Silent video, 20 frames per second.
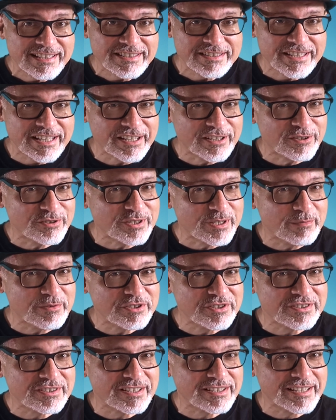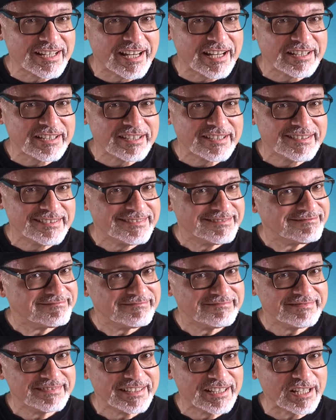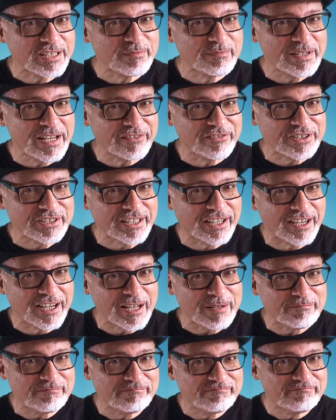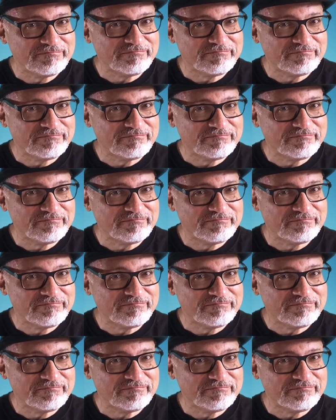Seeing those images in the tank gets me every time.